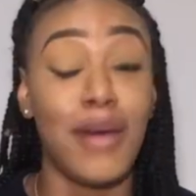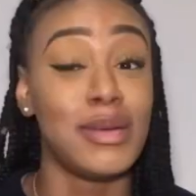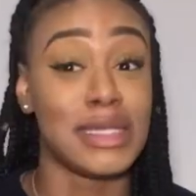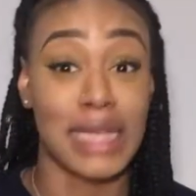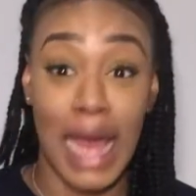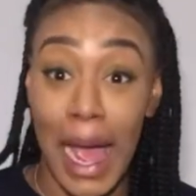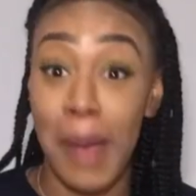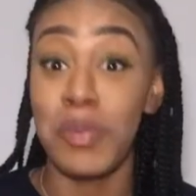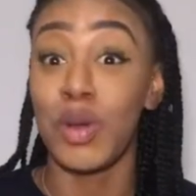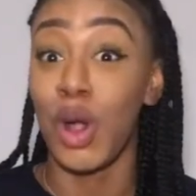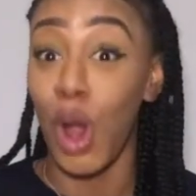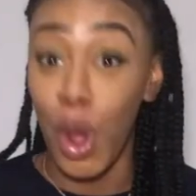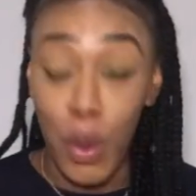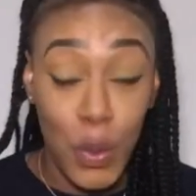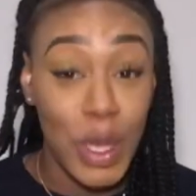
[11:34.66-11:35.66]
I was like, I'm
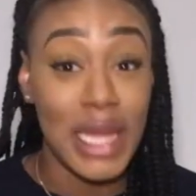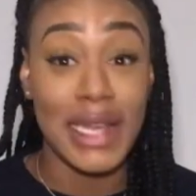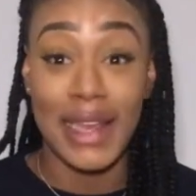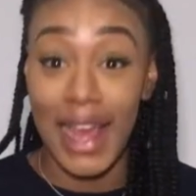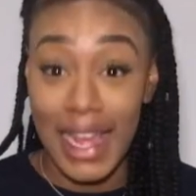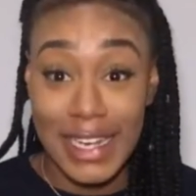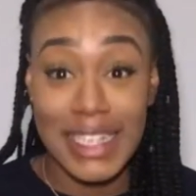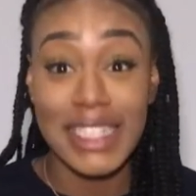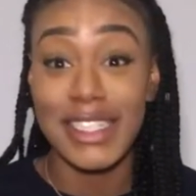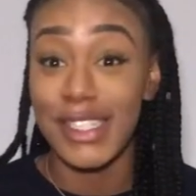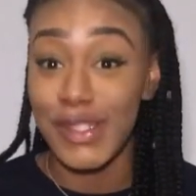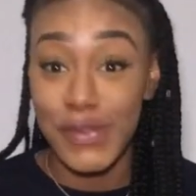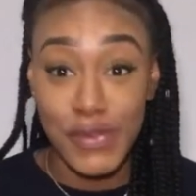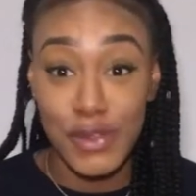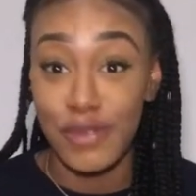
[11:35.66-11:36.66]
going. Like, this
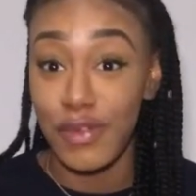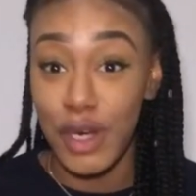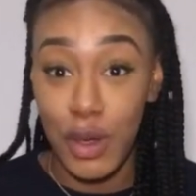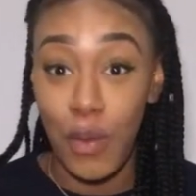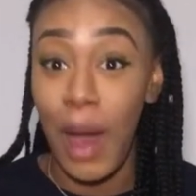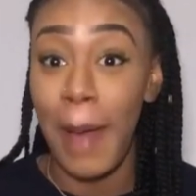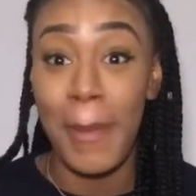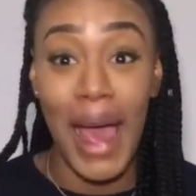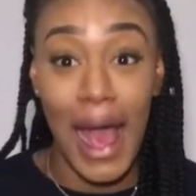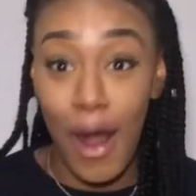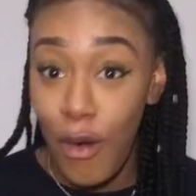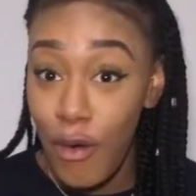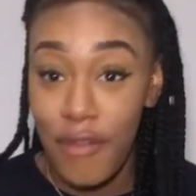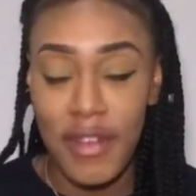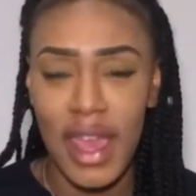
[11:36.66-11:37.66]
is for real. I'm
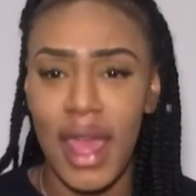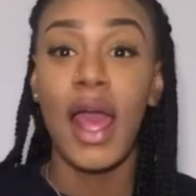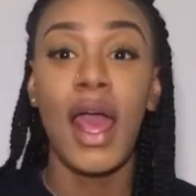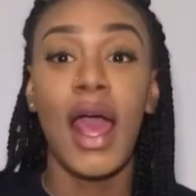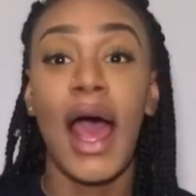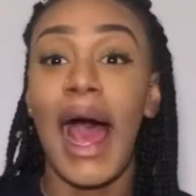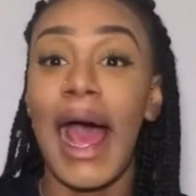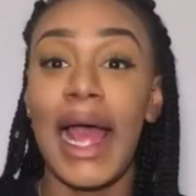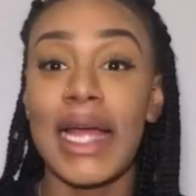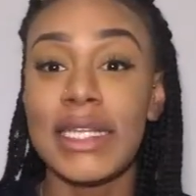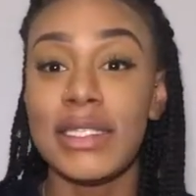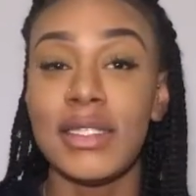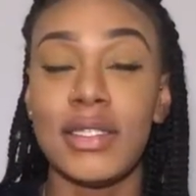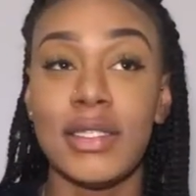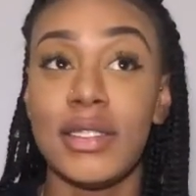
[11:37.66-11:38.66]
out of here.
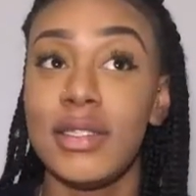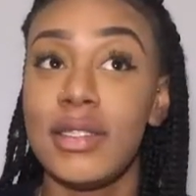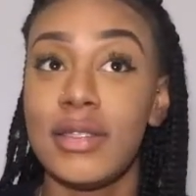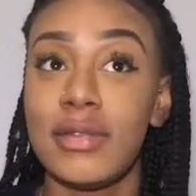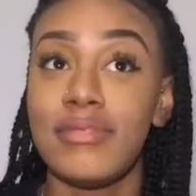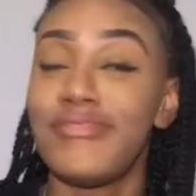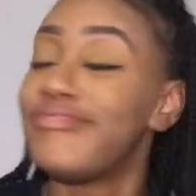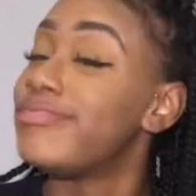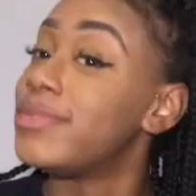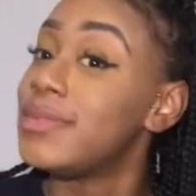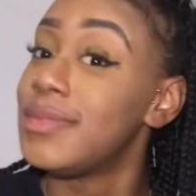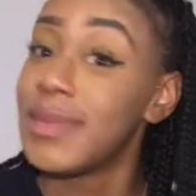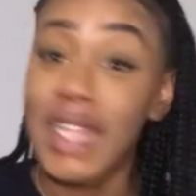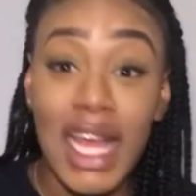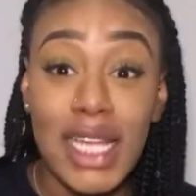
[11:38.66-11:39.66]
And
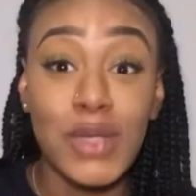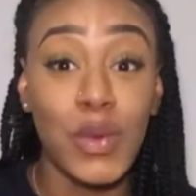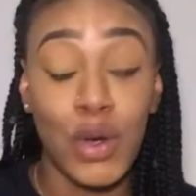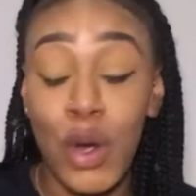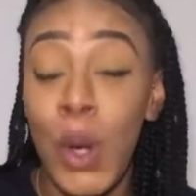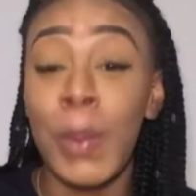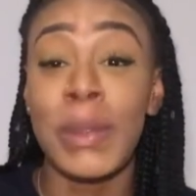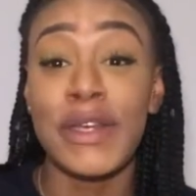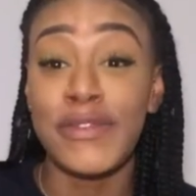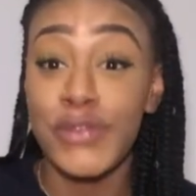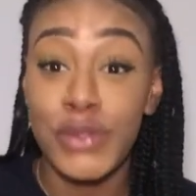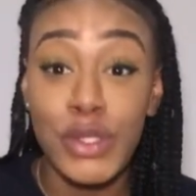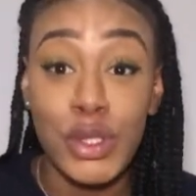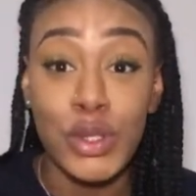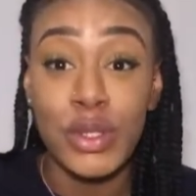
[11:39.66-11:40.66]
that's what got me
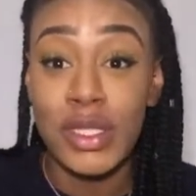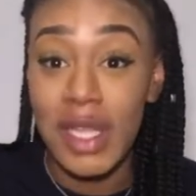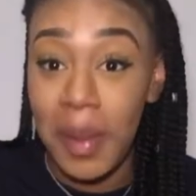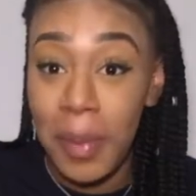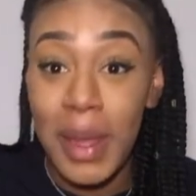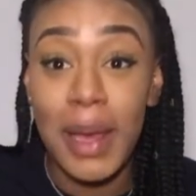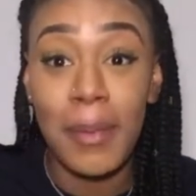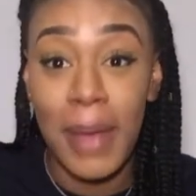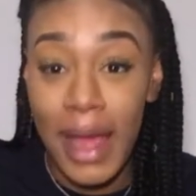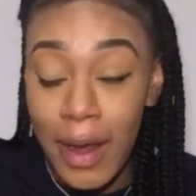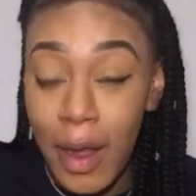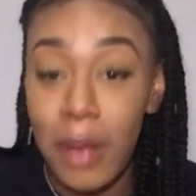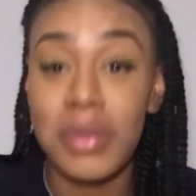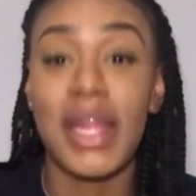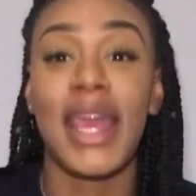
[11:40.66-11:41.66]
through. The big man
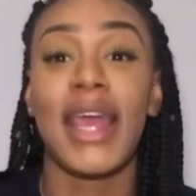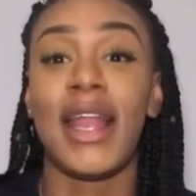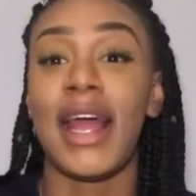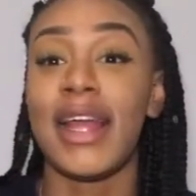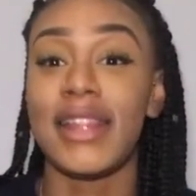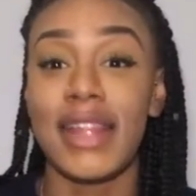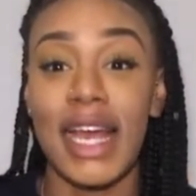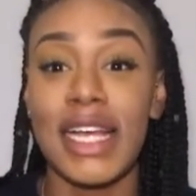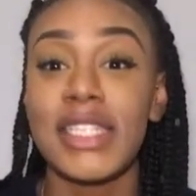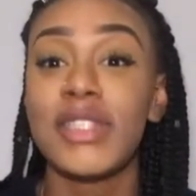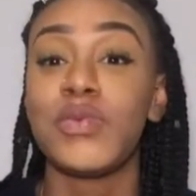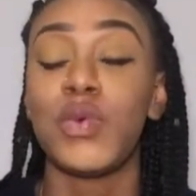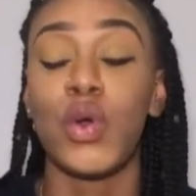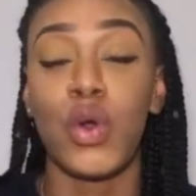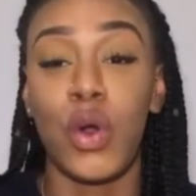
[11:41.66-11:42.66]
up there, like,
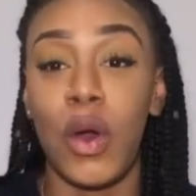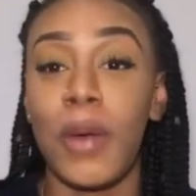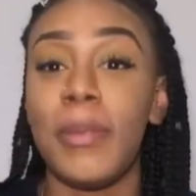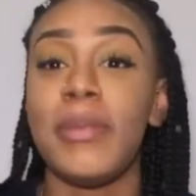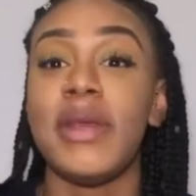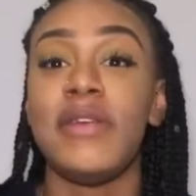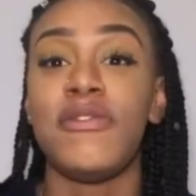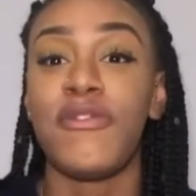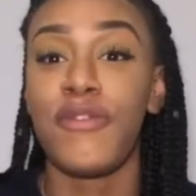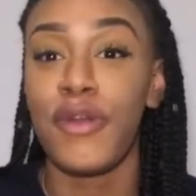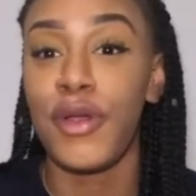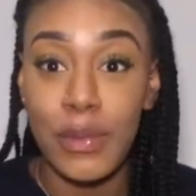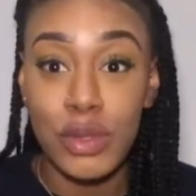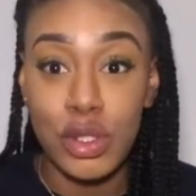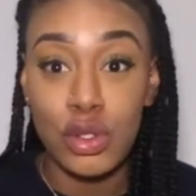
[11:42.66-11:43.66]
that's what got me through.
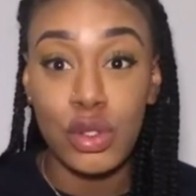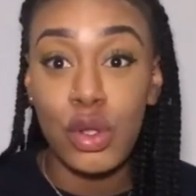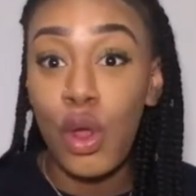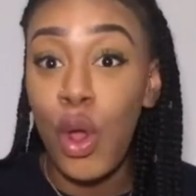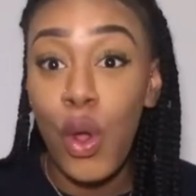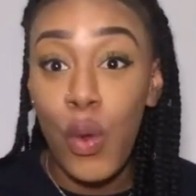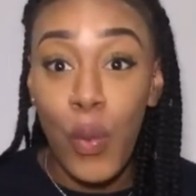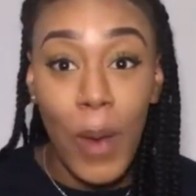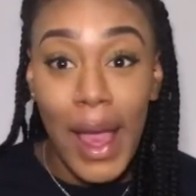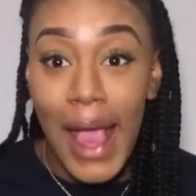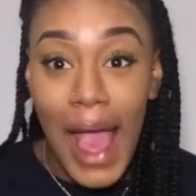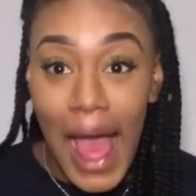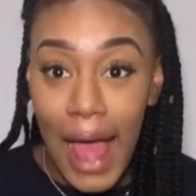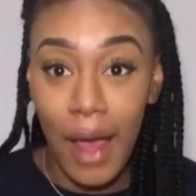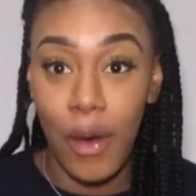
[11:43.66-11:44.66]
There was no way
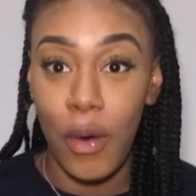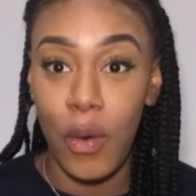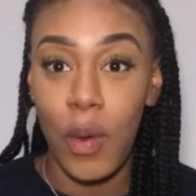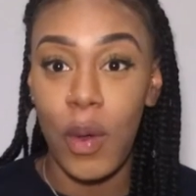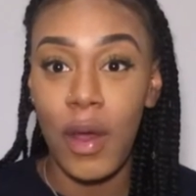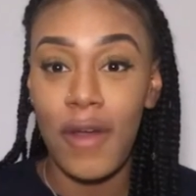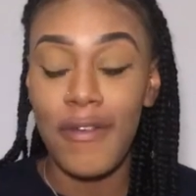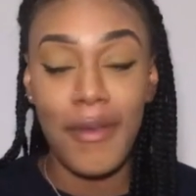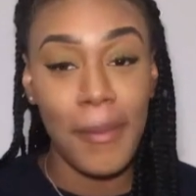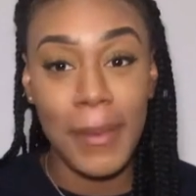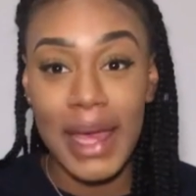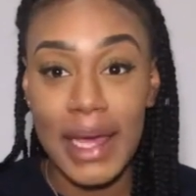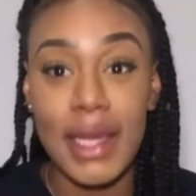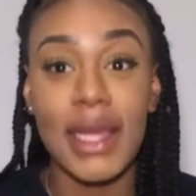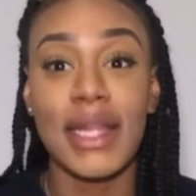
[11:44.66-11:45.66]
out for
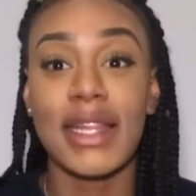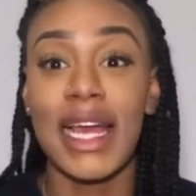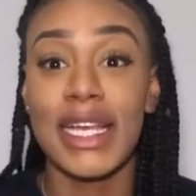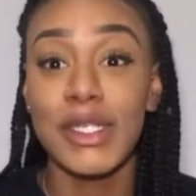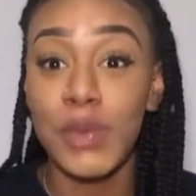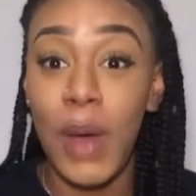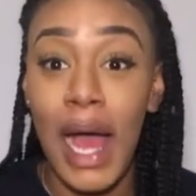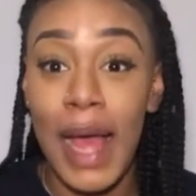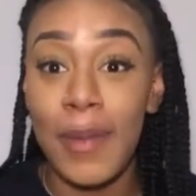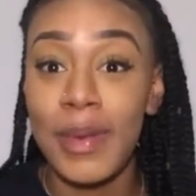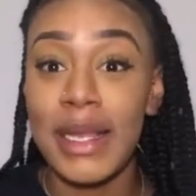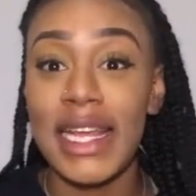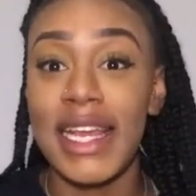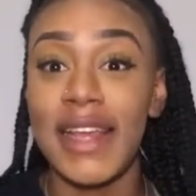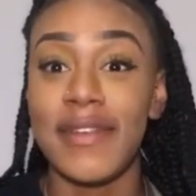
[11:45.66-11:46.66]
me. That's what I
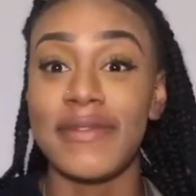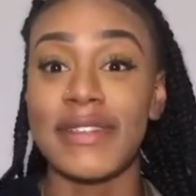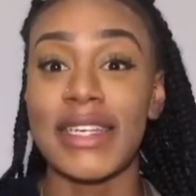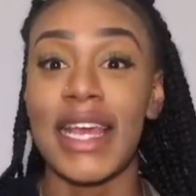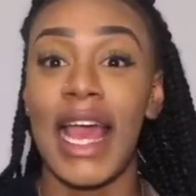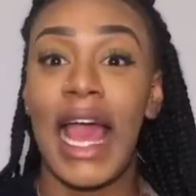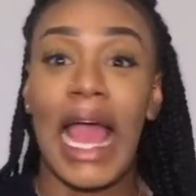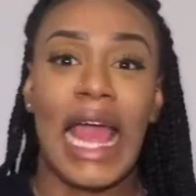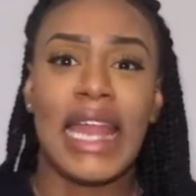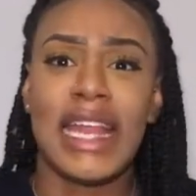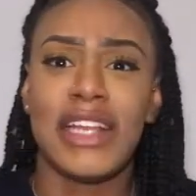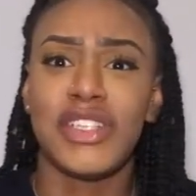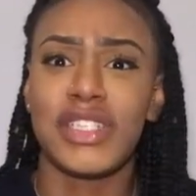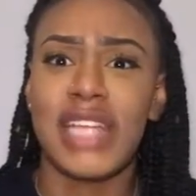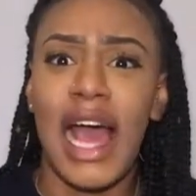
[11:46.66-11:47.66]
believed. And
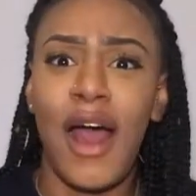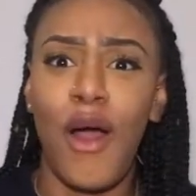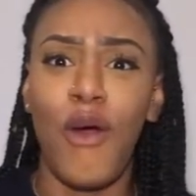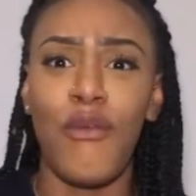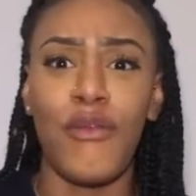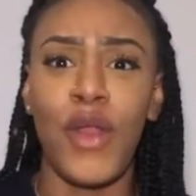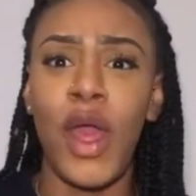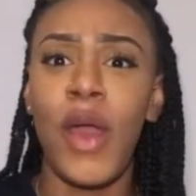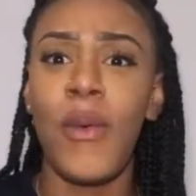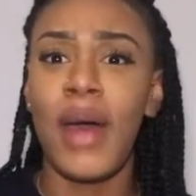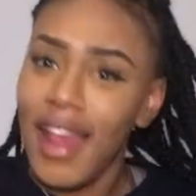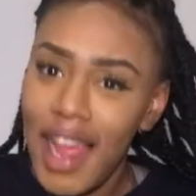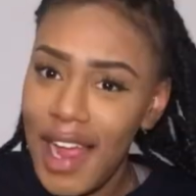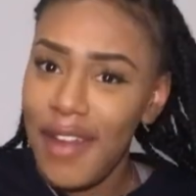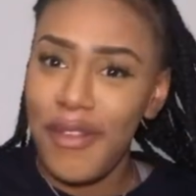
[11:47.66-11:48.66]
then just out of
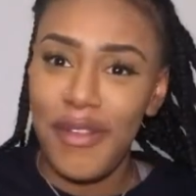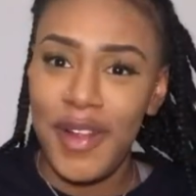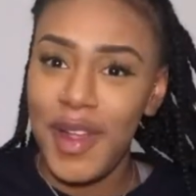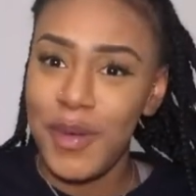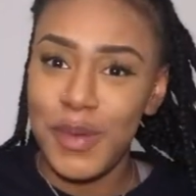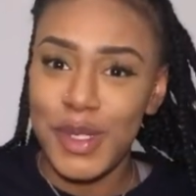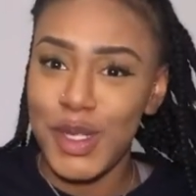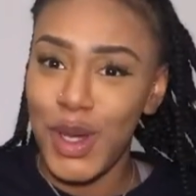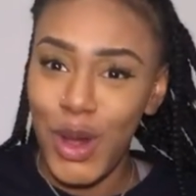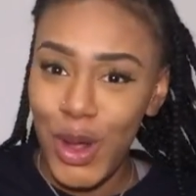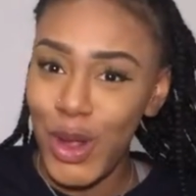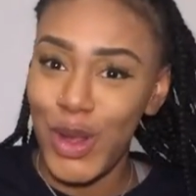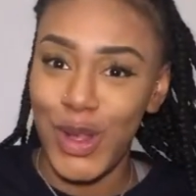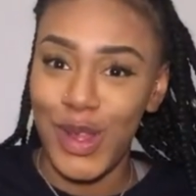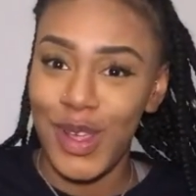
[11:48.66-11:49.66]
nowhere, everything was
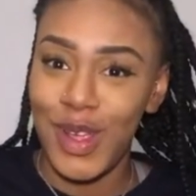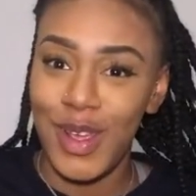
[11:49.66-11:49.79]
good.